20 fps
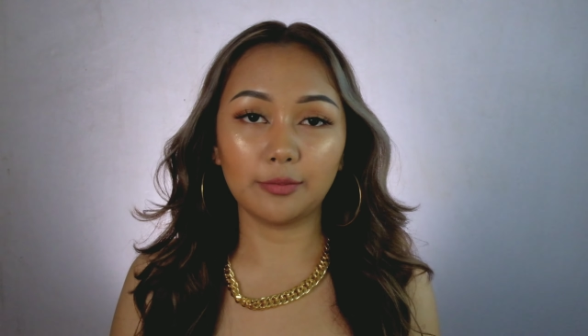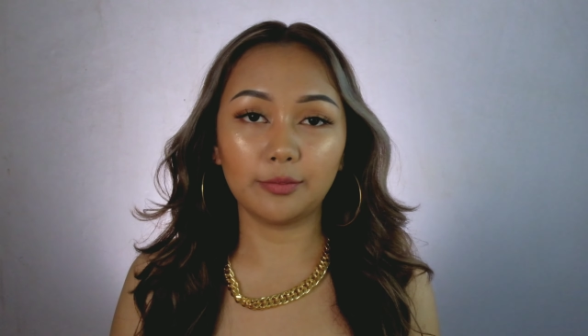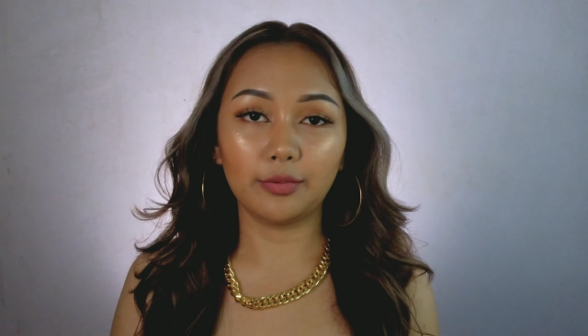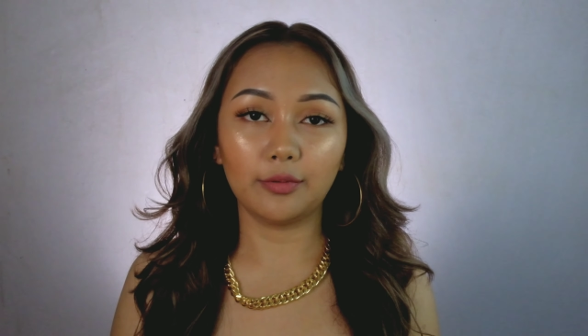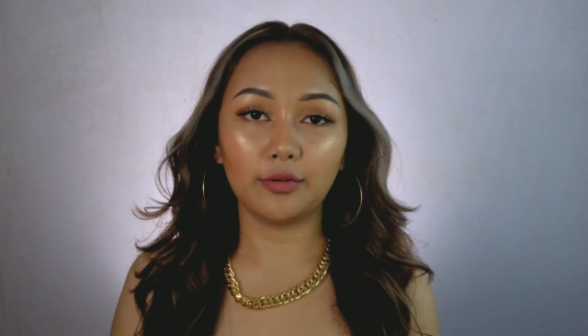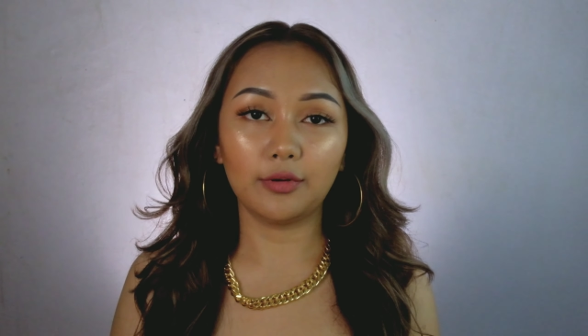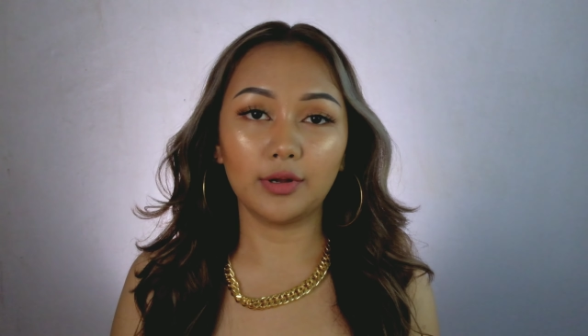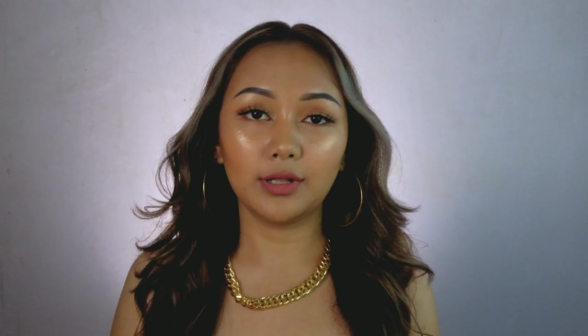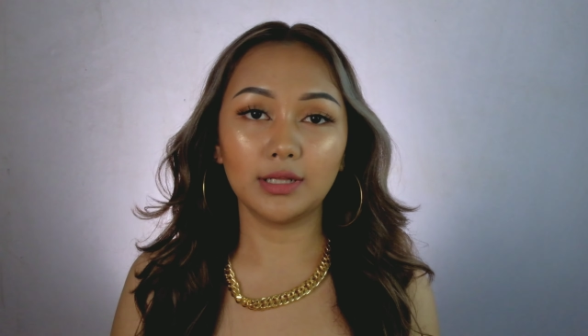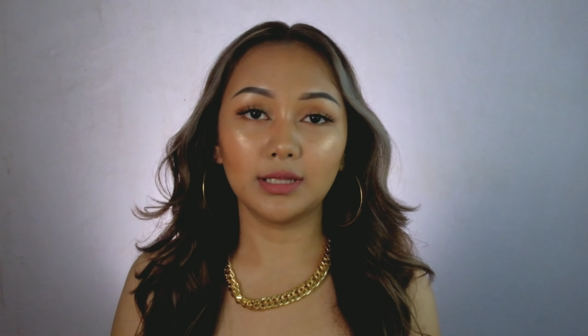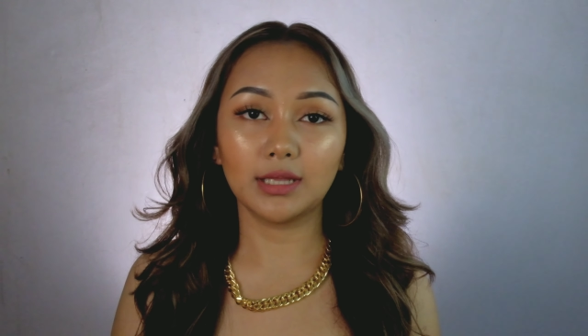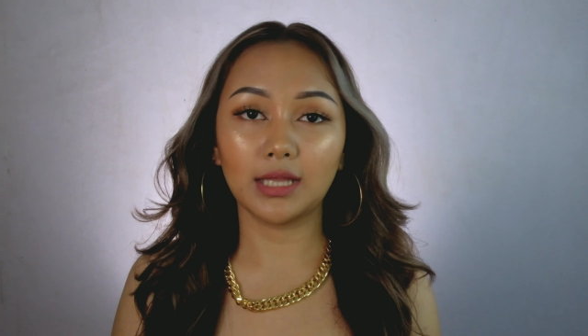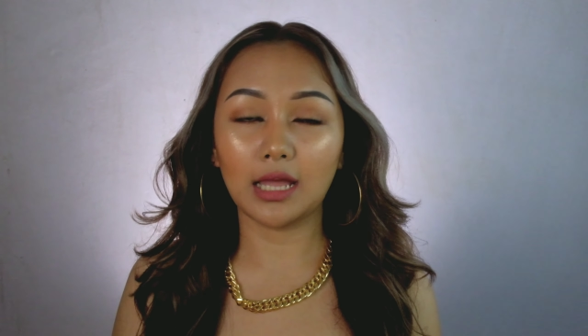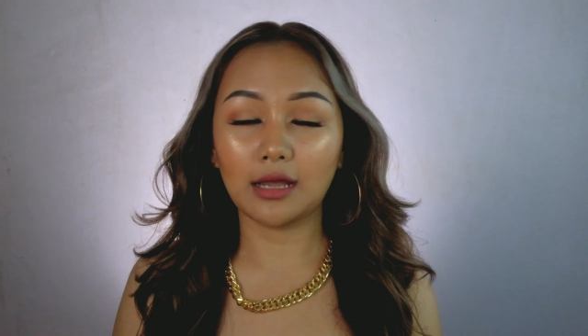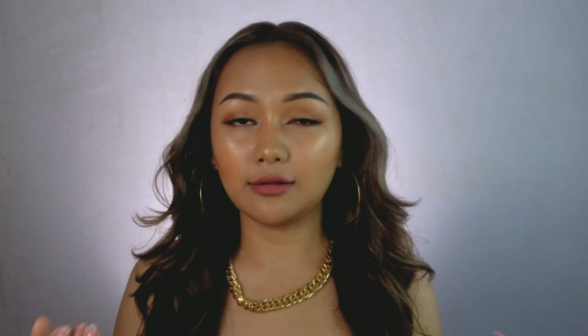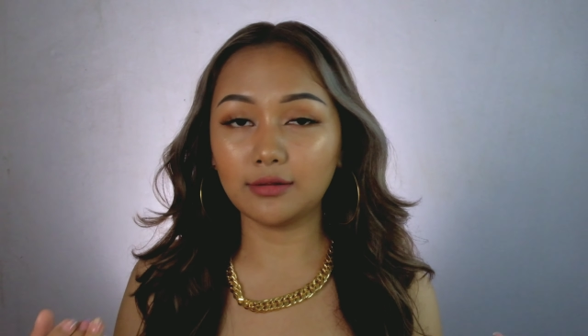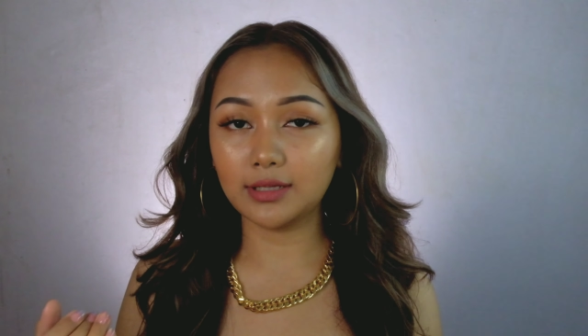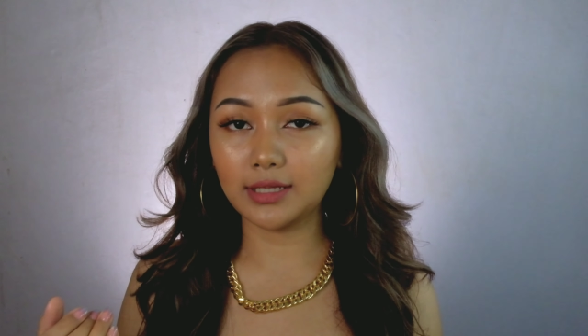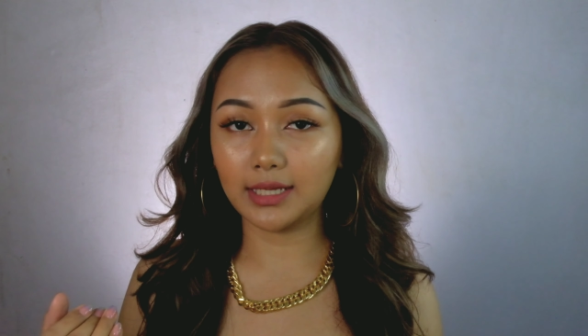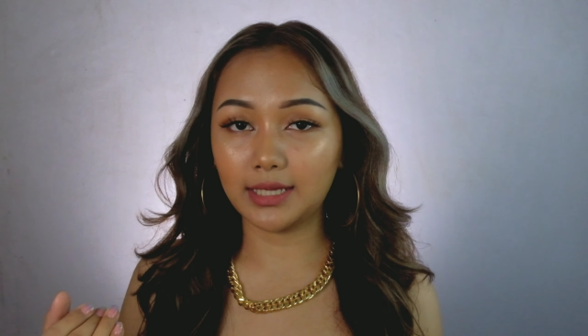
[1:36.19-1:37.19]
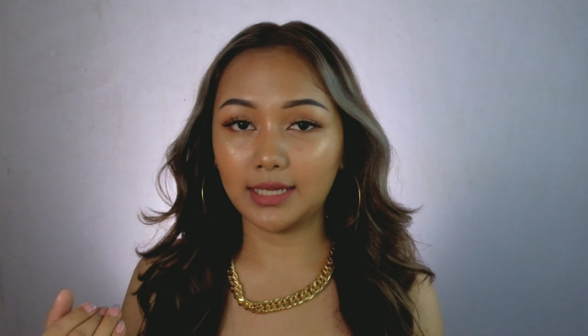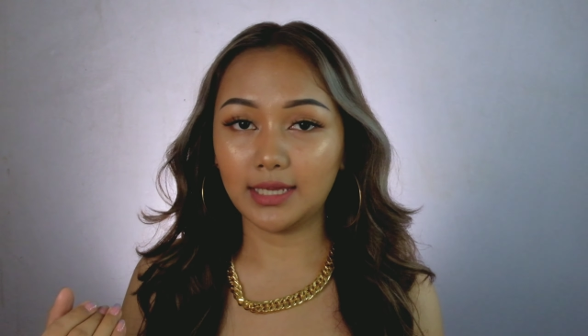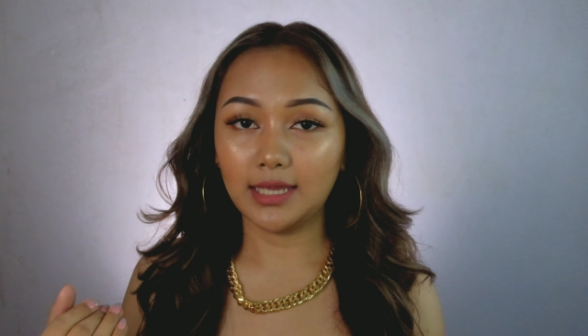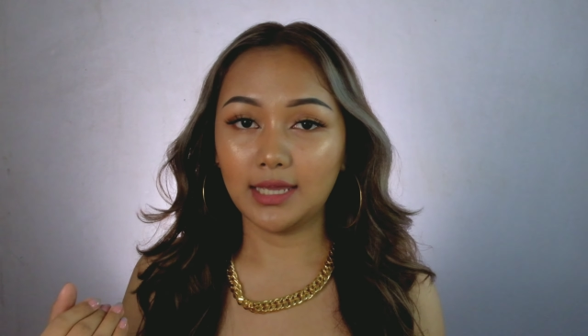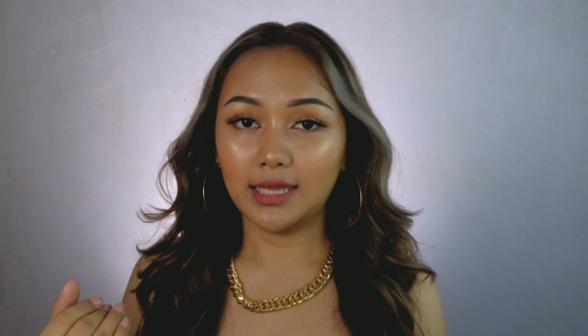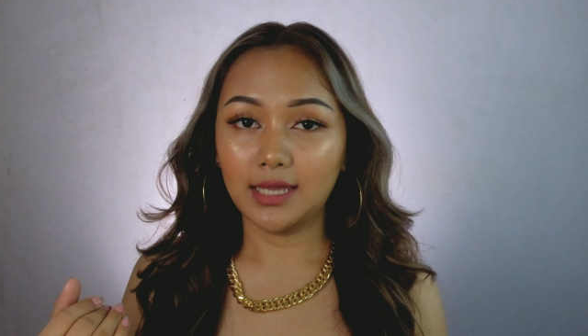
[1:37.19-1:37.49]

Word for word: pol now le